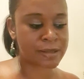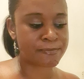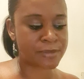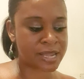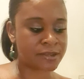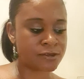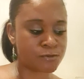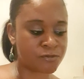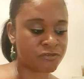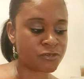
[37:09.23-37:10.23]
and make
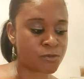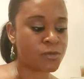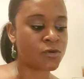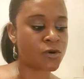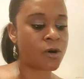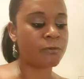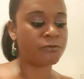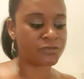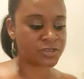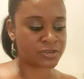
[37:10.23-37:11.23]
you feel more
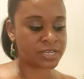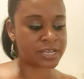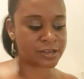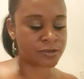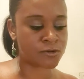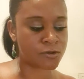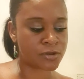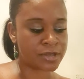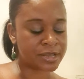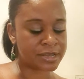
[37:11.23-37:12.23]
confident in your